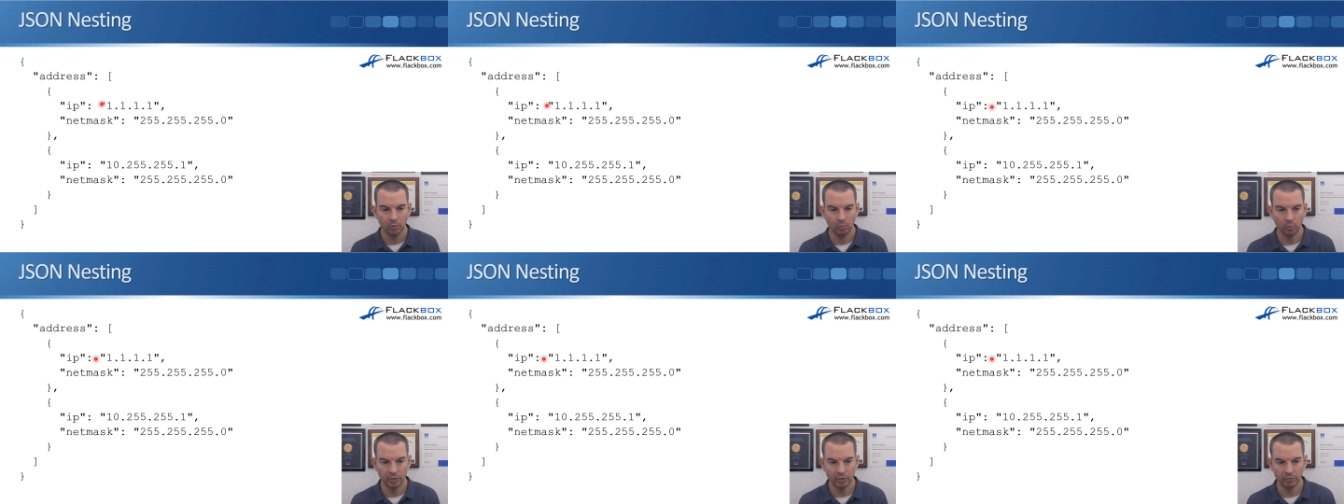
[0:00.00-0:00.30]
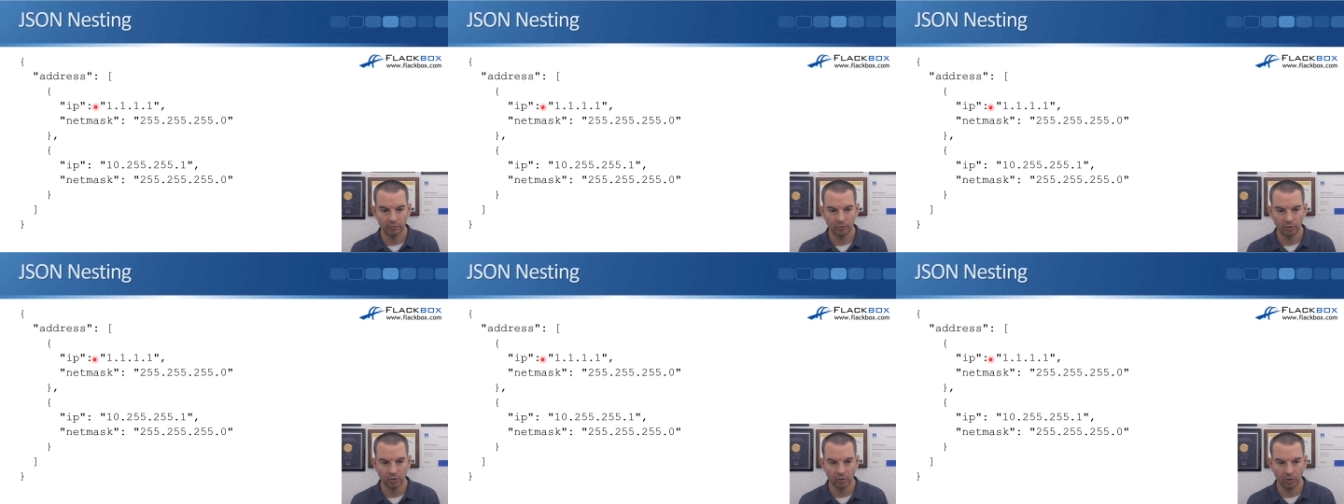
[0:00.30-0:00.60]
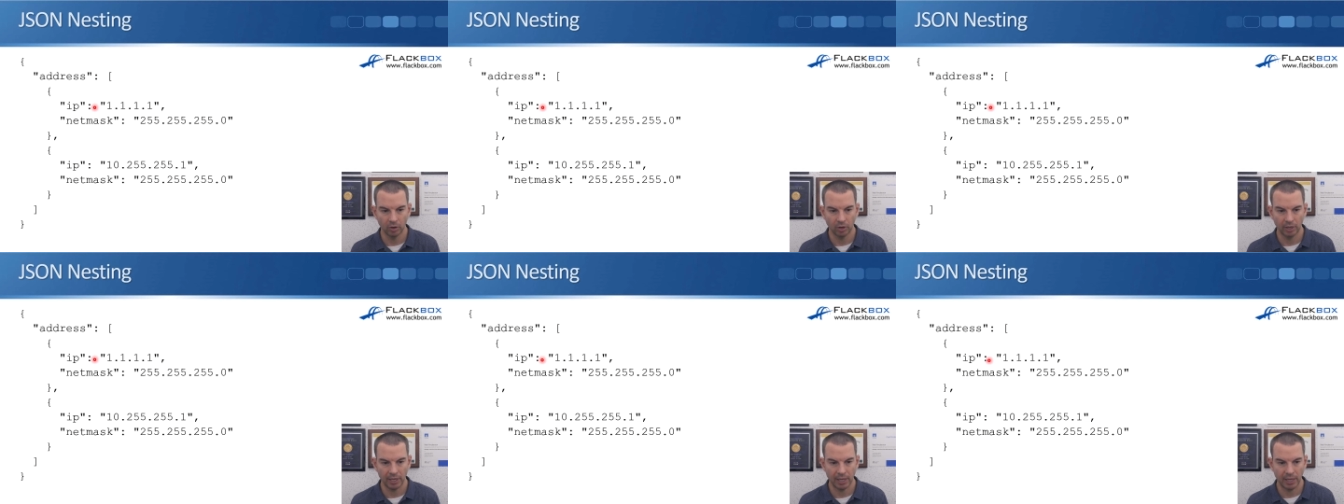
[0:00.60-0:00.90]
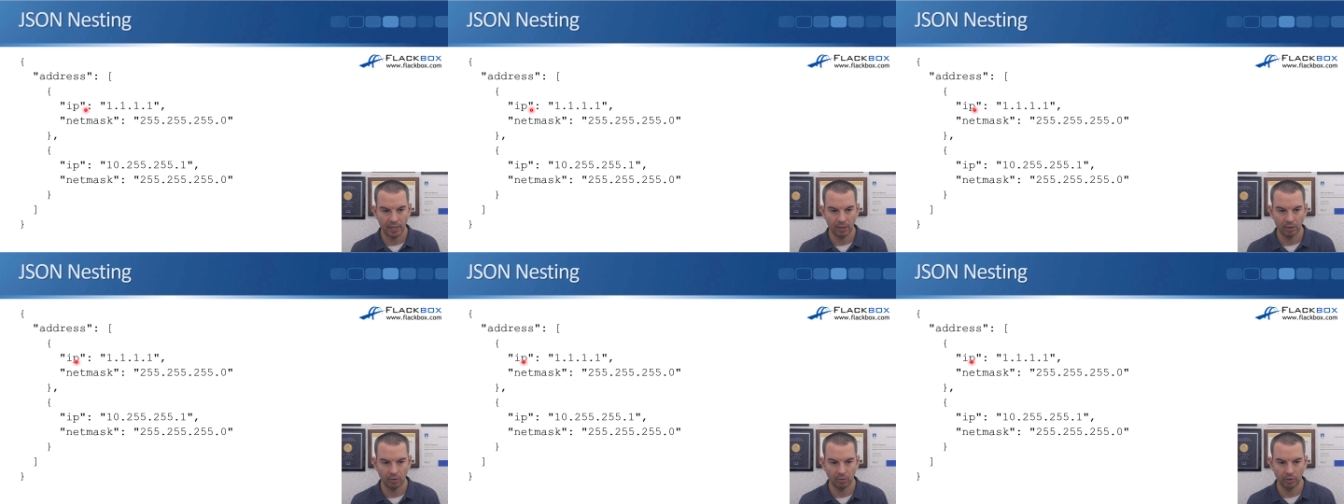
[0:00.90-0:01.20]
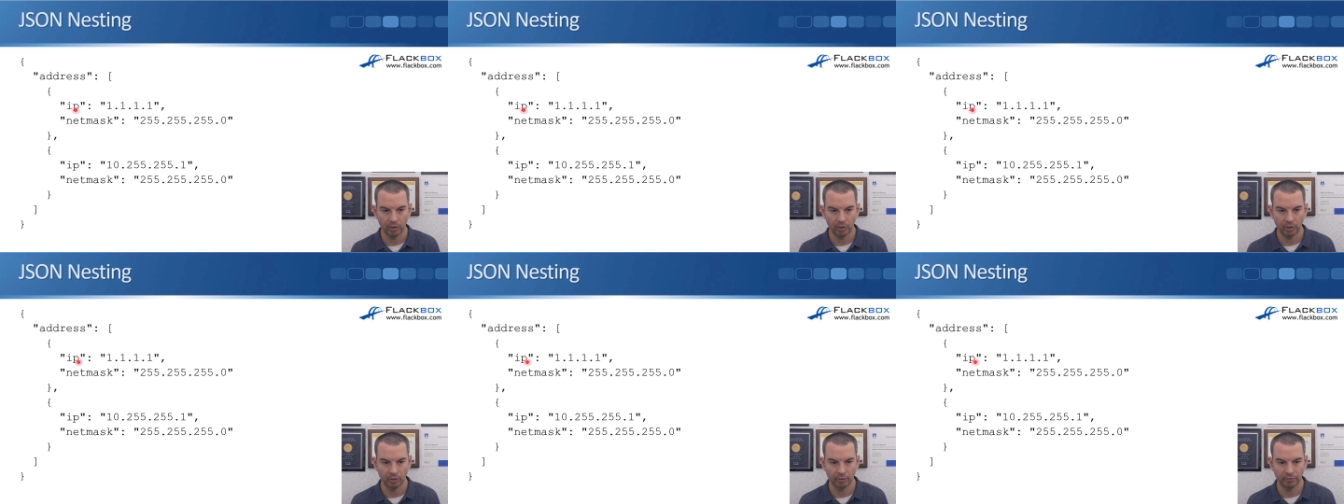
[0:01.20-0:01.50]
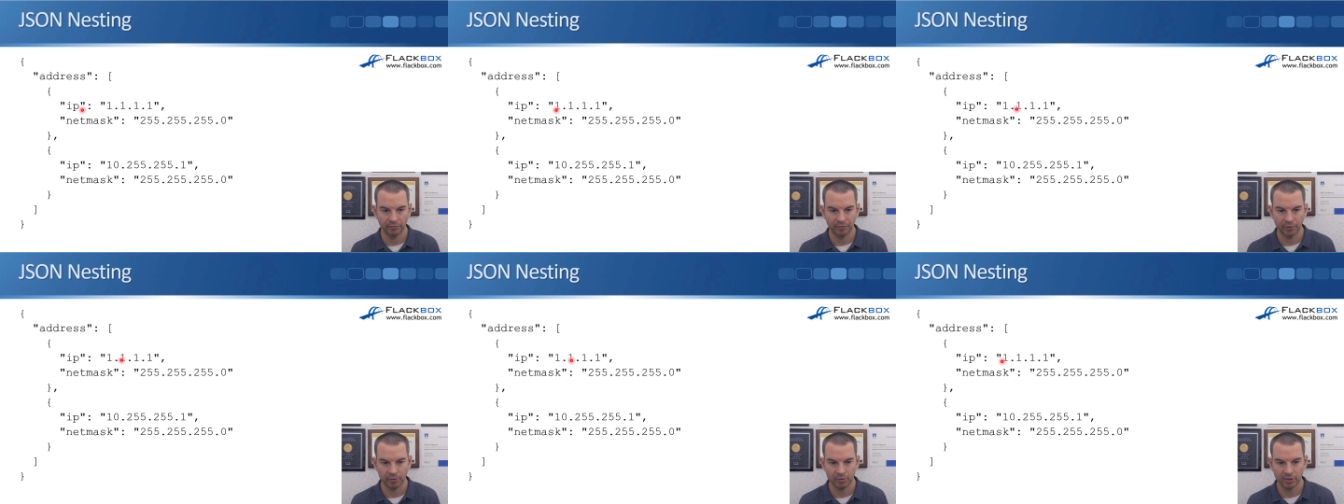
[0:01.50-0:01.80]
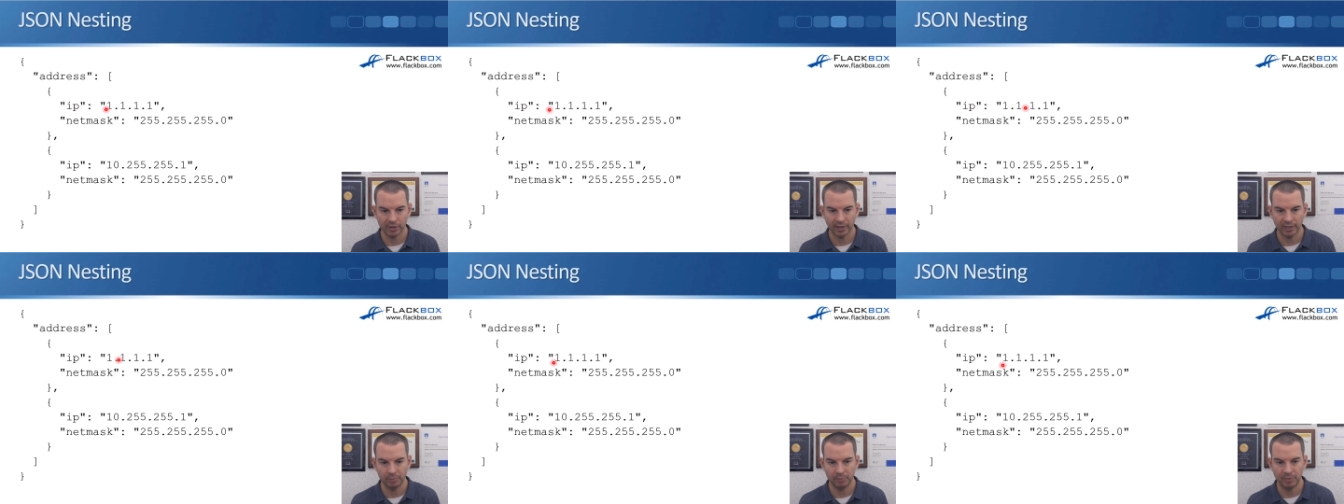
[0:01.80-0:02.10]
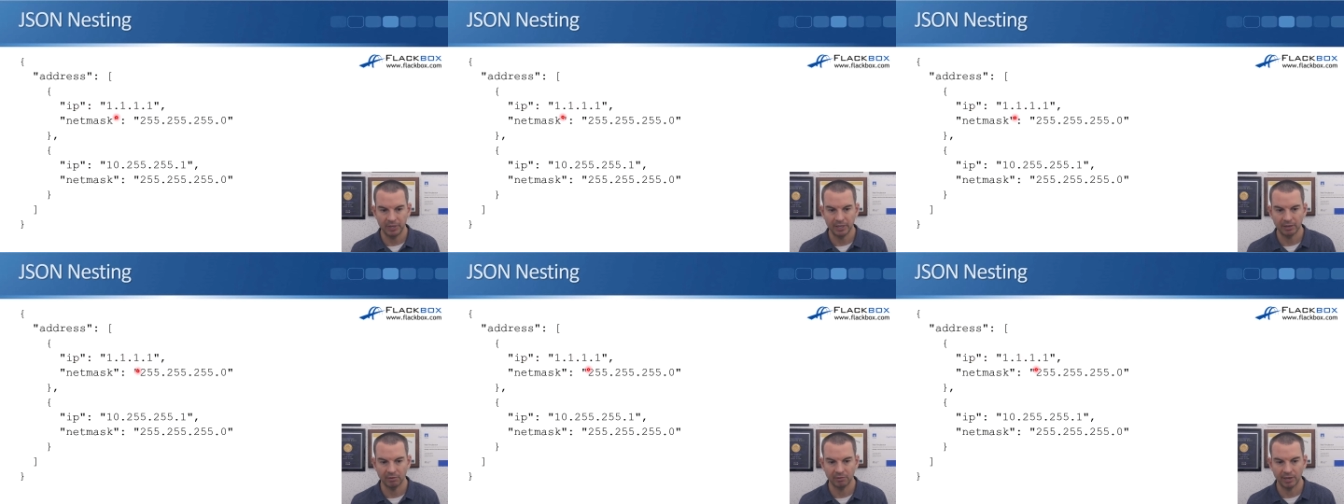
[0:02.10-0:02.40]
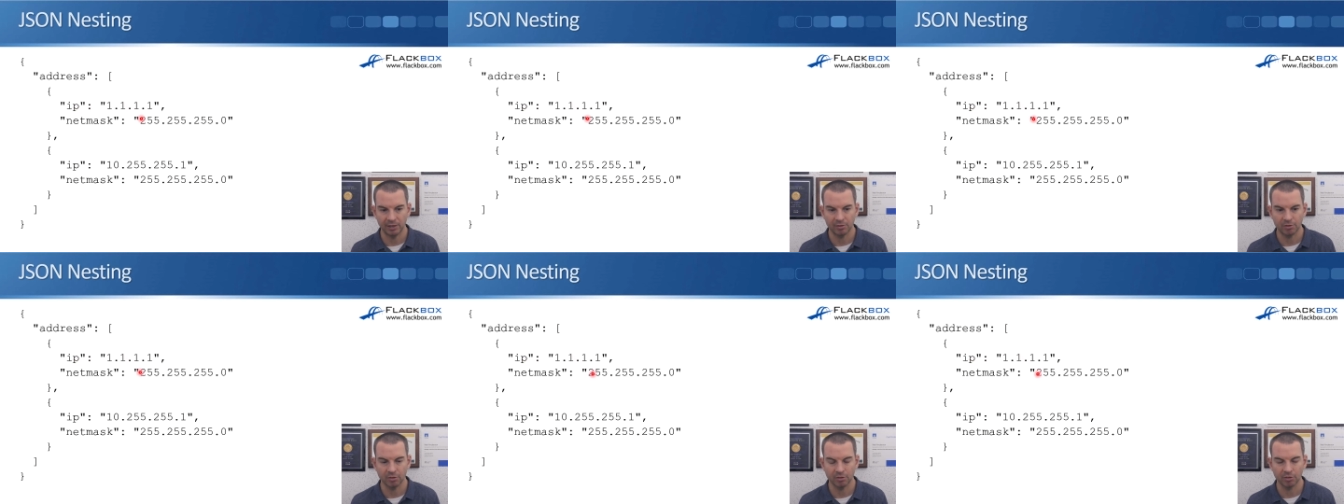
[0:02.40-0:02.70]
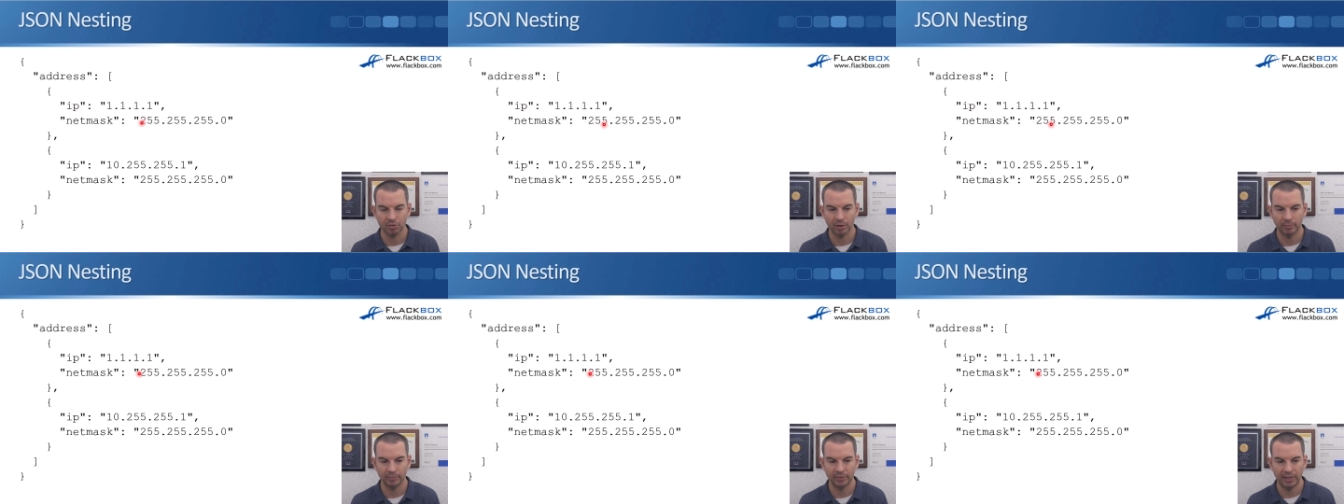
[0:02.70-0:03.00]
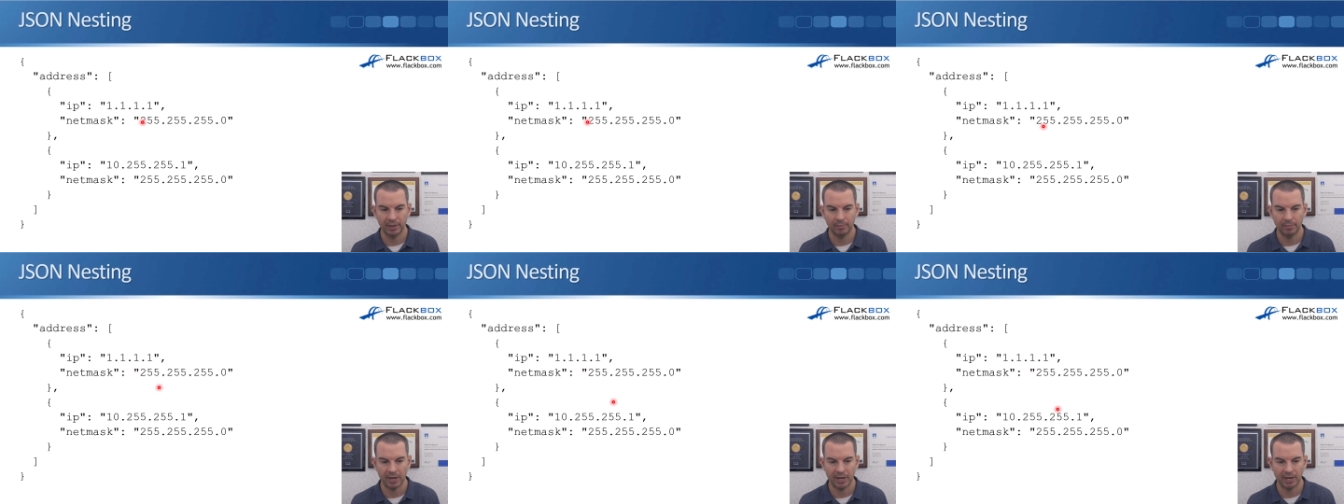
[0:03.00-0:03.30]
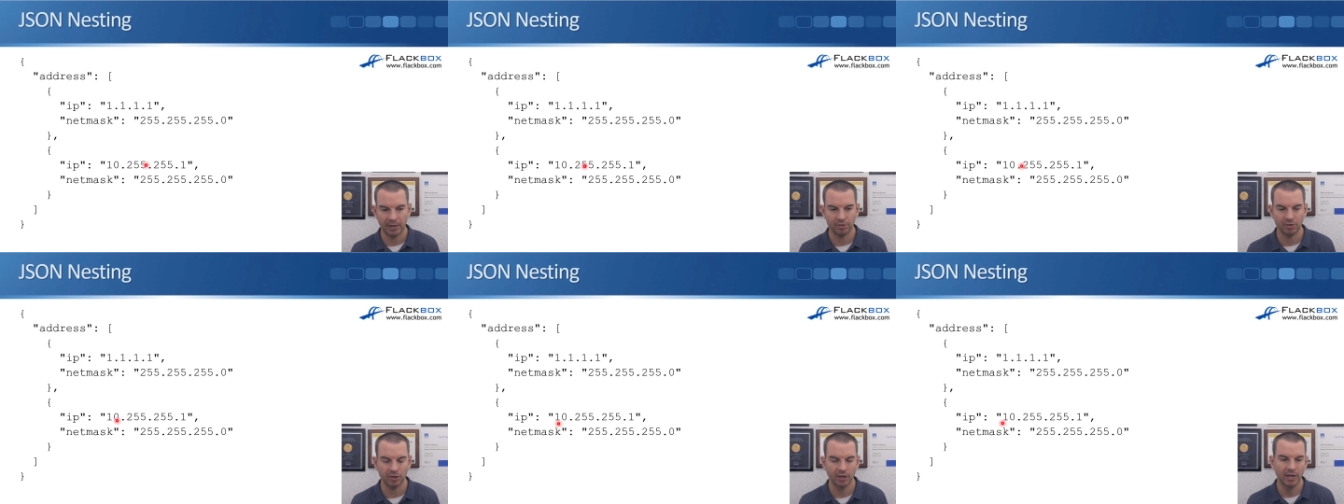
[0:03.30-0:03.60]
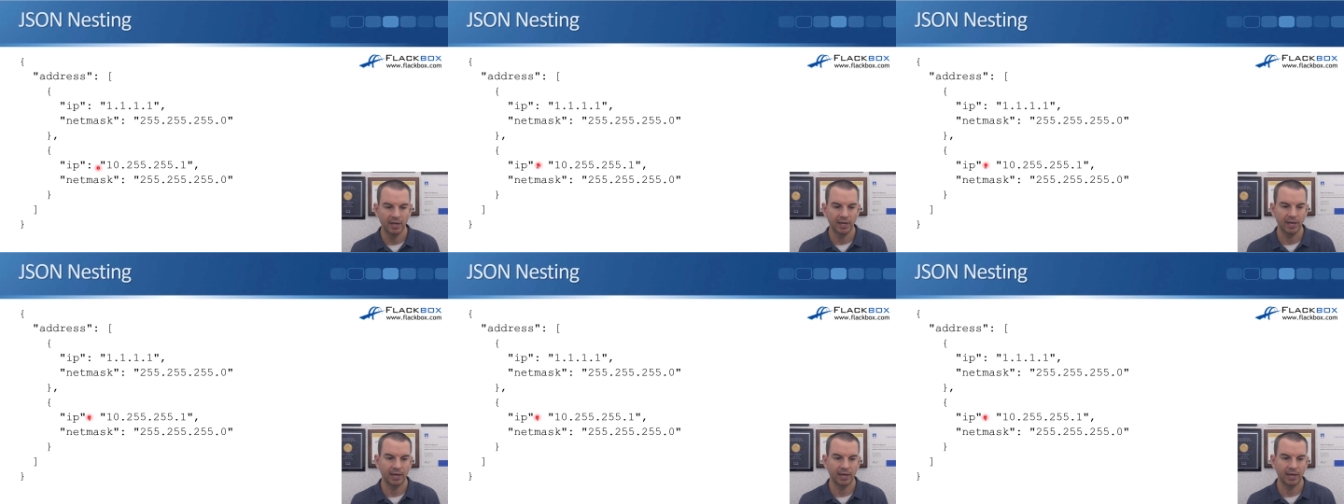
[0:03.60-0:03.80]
we've got our first IP address and subnet mask,